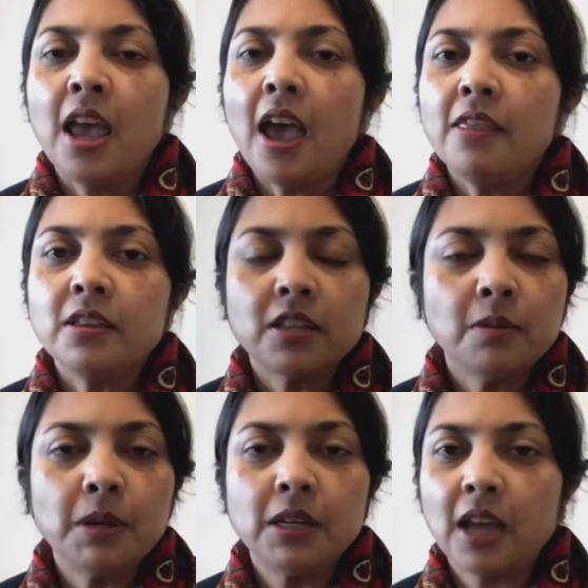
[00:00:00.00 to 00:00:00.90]
And this can
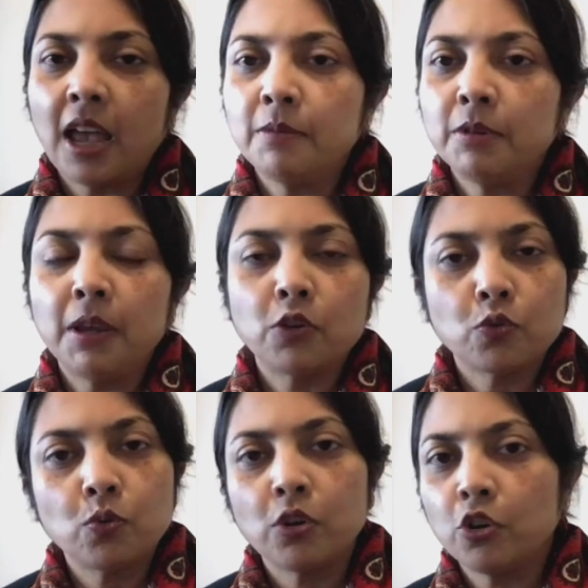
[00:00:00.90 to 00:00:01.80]
be a time to make
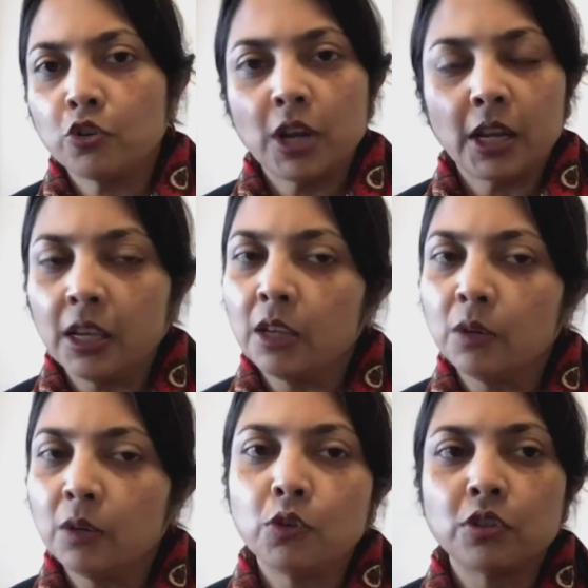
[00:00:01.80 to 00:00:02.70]
sure you're checking in
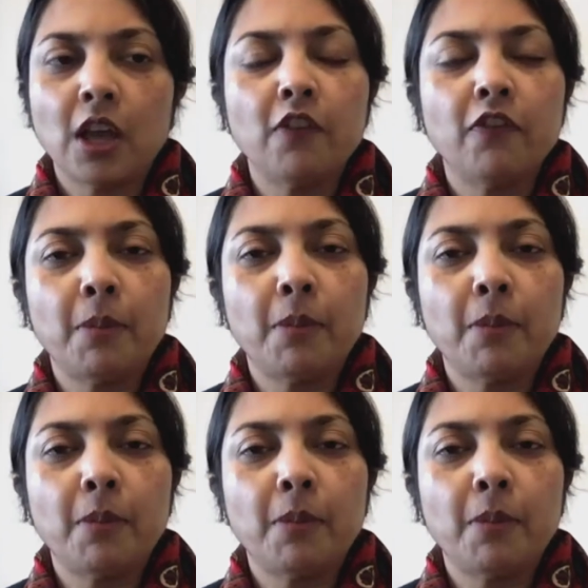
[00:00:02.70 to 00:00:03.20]
with yourself about